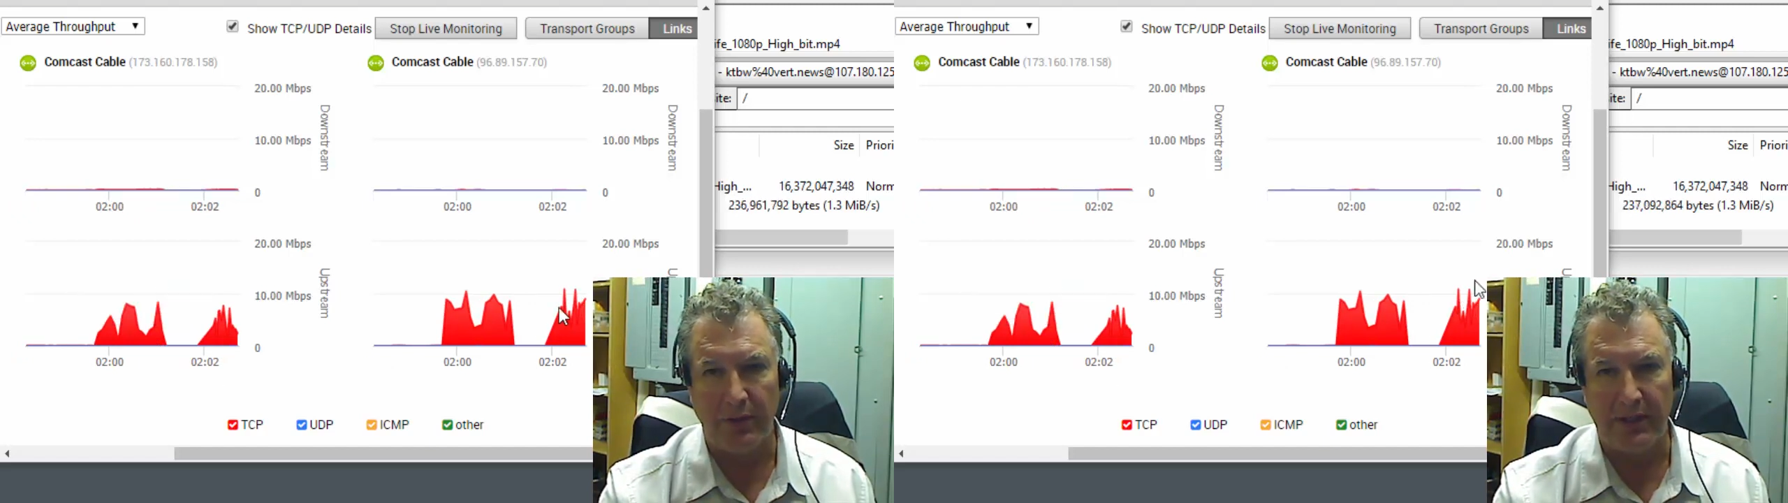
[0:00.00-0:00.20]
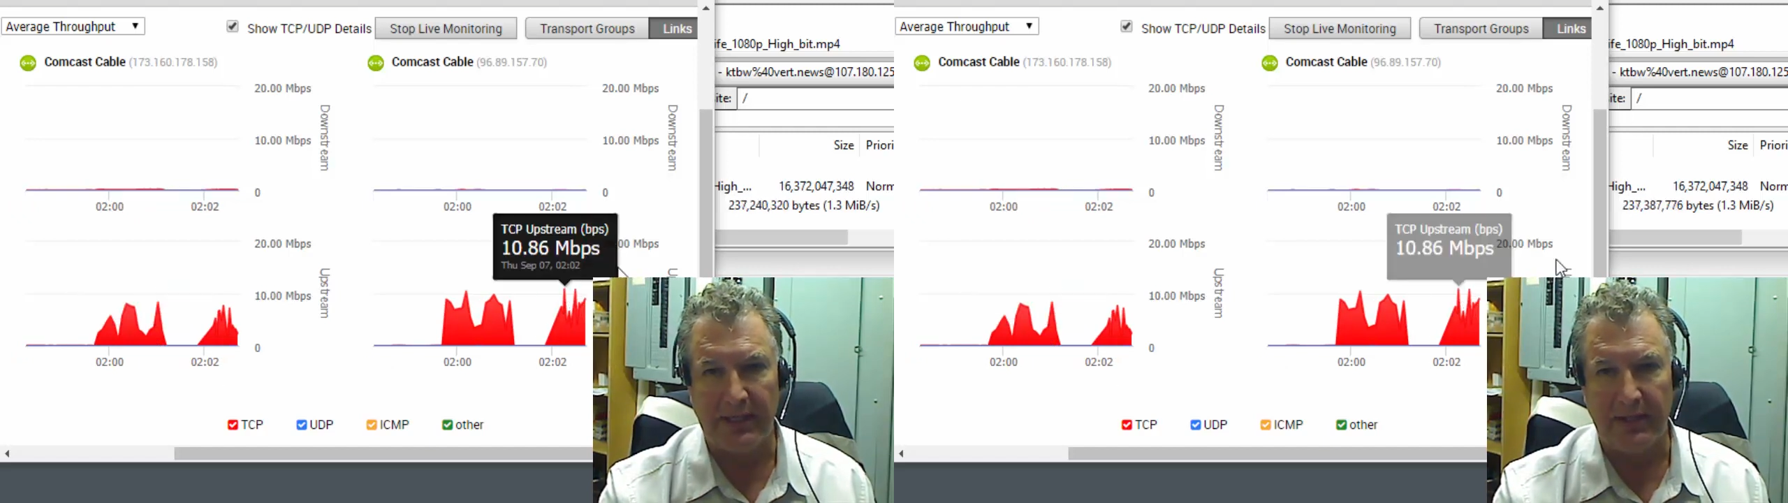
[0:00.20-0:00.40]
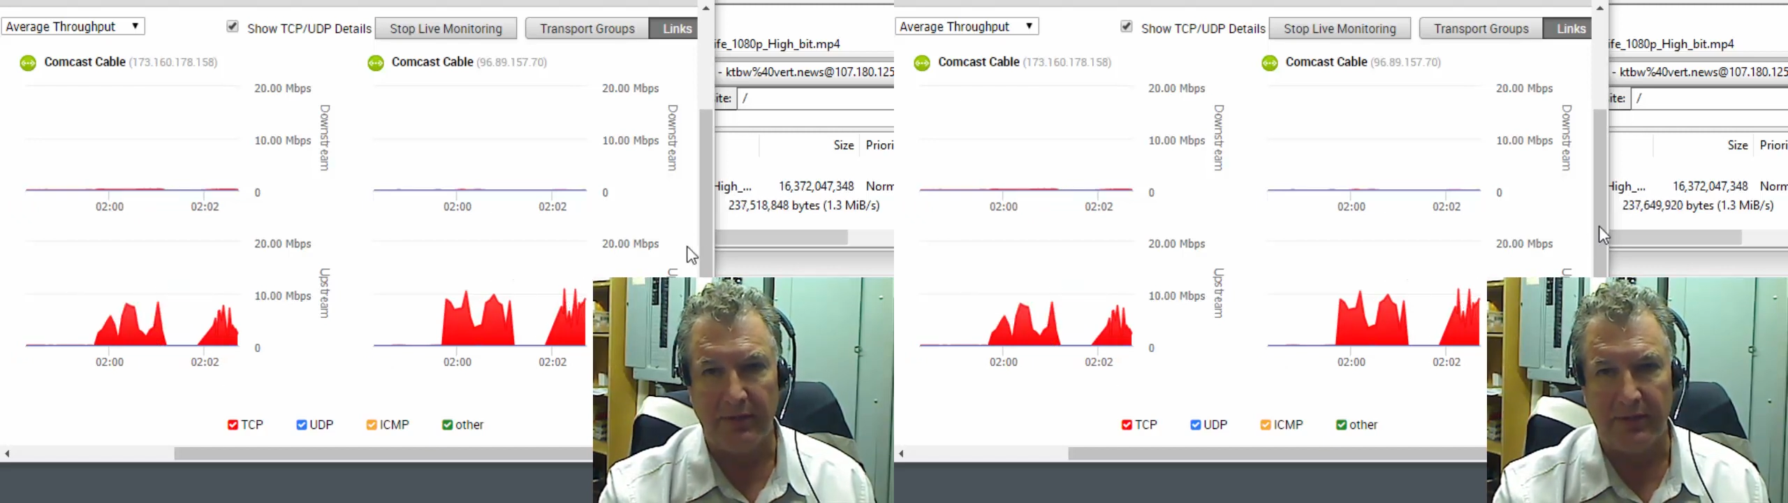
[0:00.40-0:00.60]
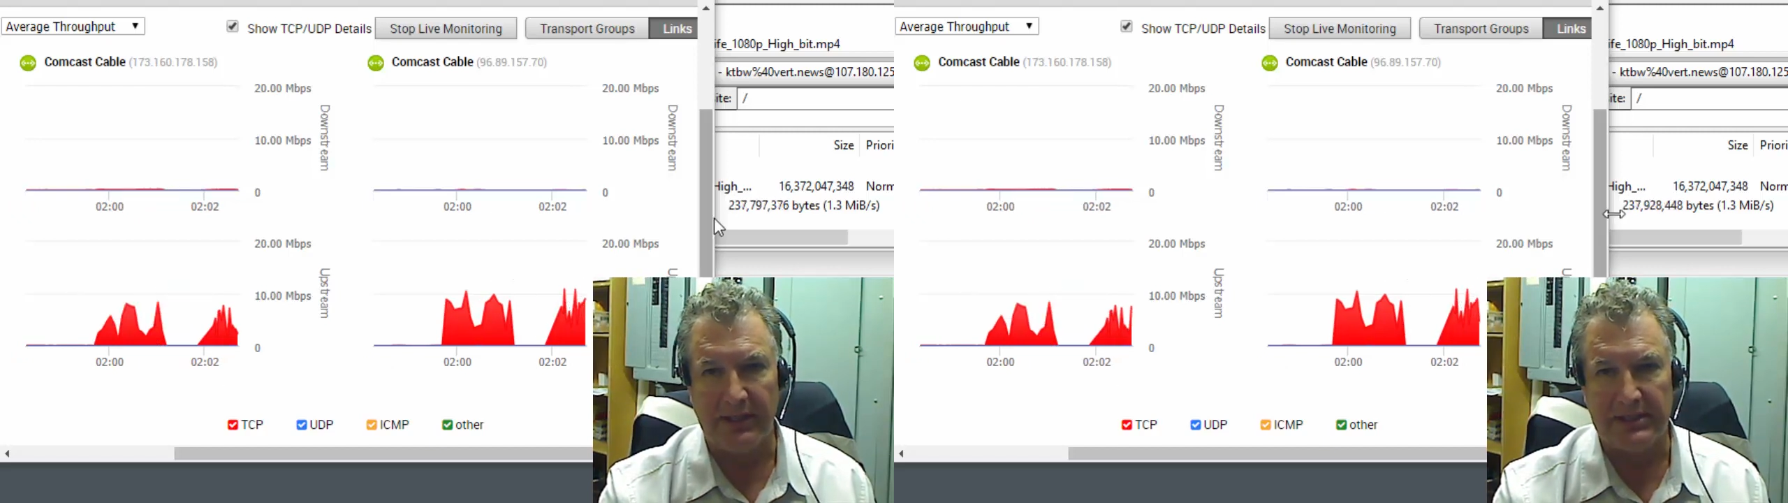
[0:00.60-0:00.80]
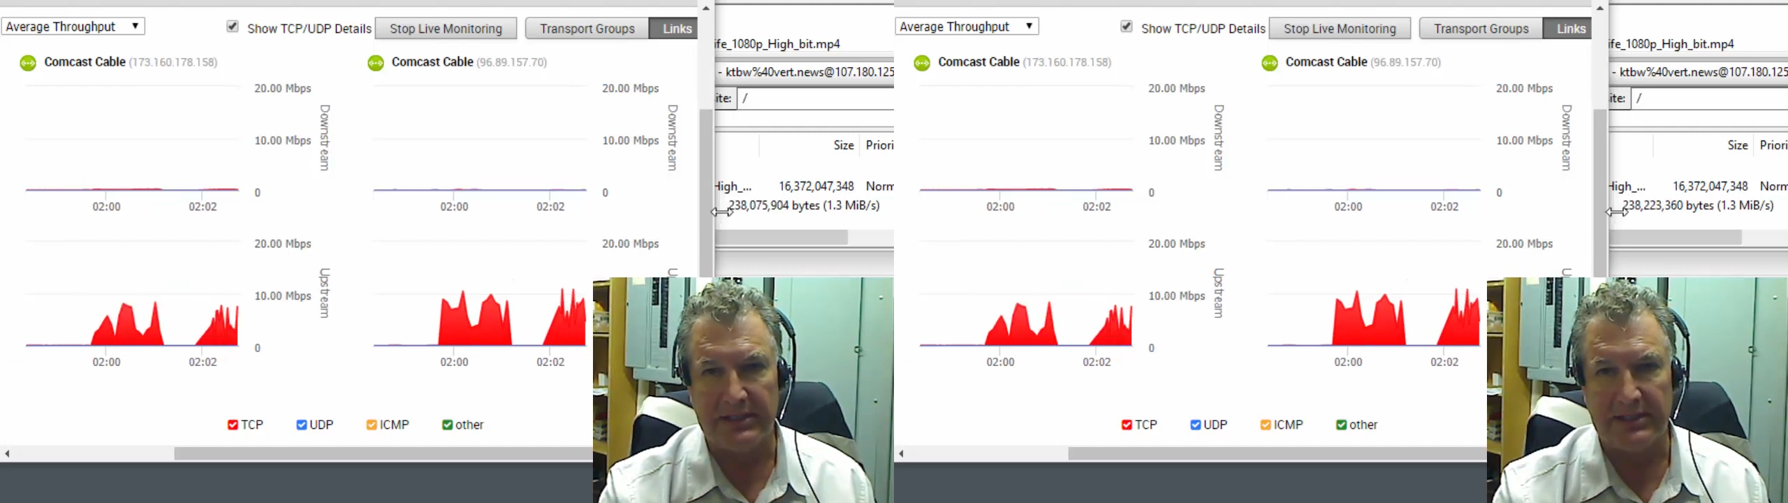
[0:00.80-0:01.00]
we're going to kill
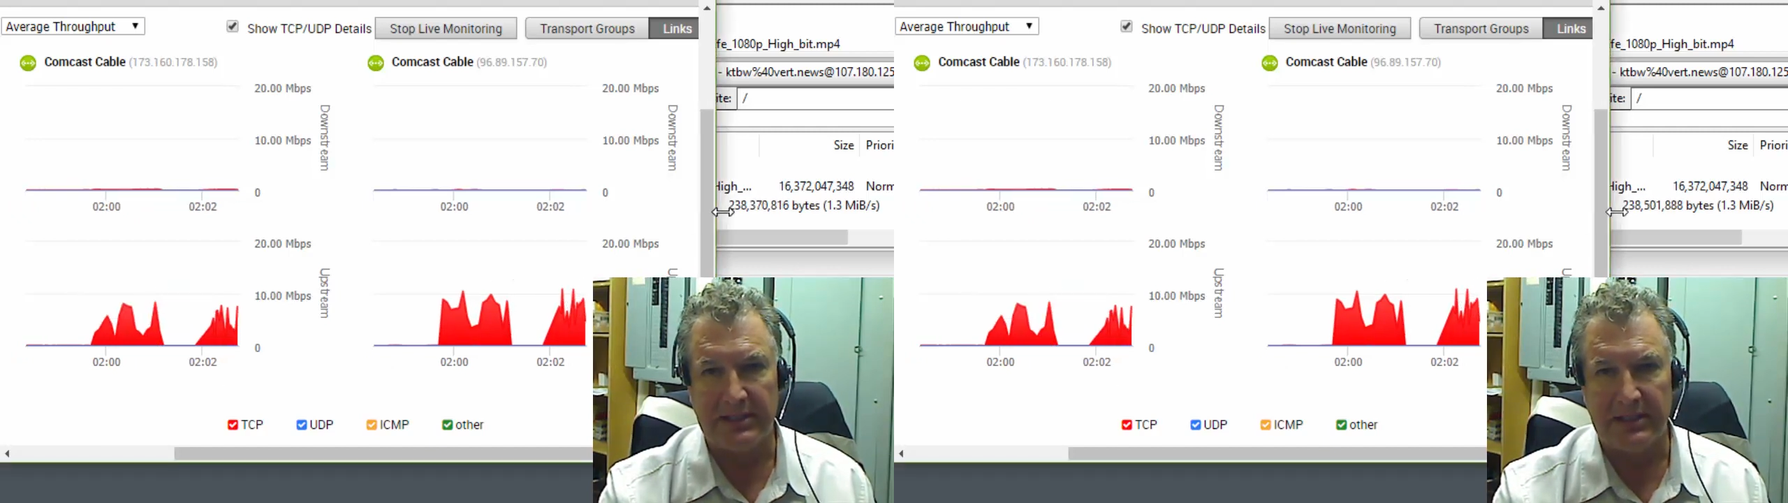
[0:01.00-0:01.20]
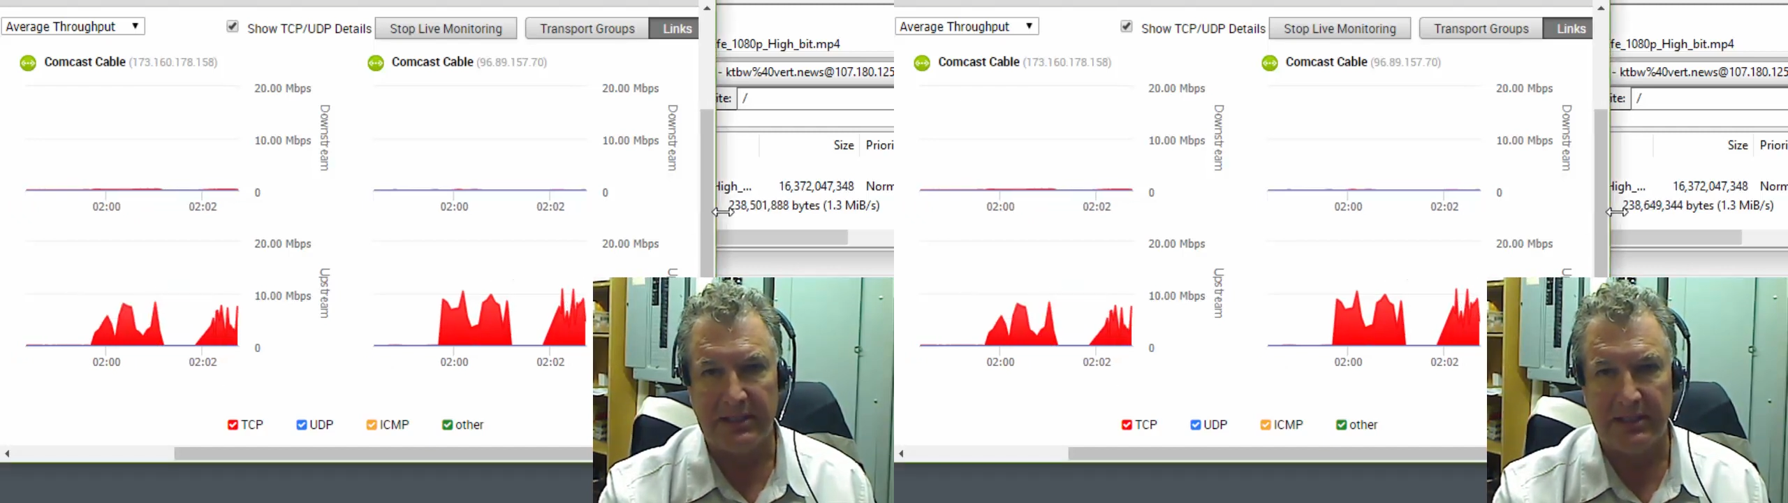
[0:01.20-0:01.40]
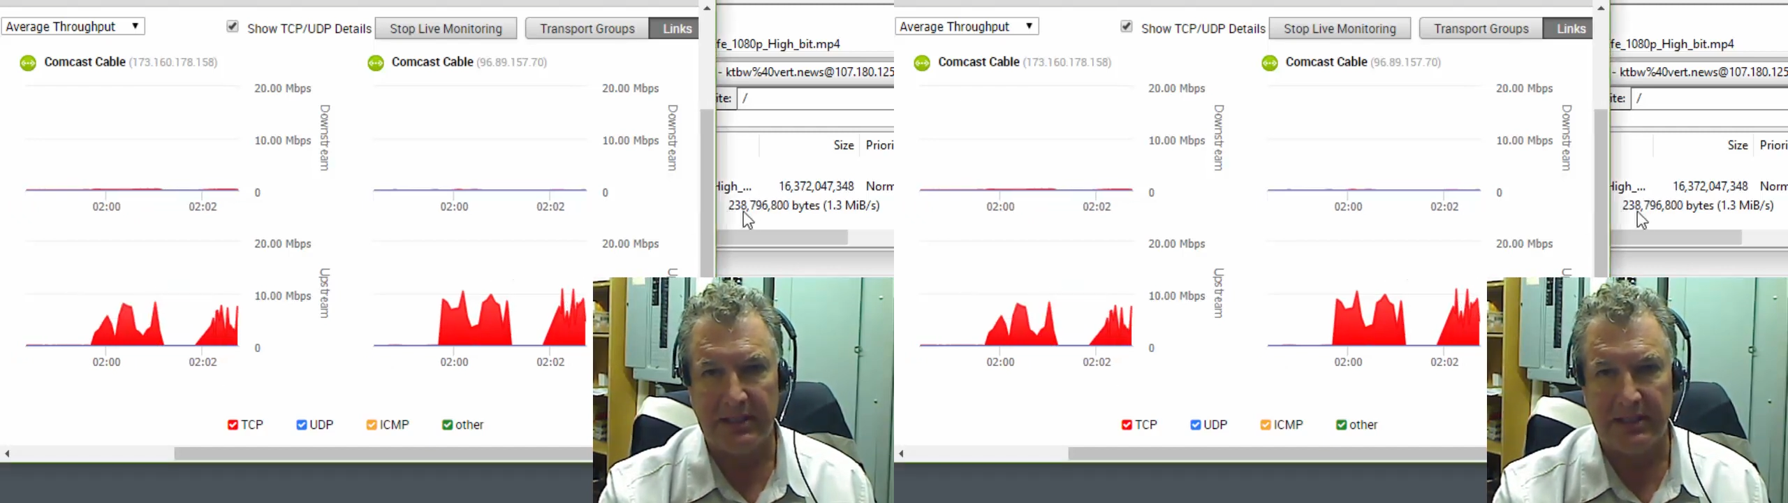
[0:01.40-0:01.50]
this.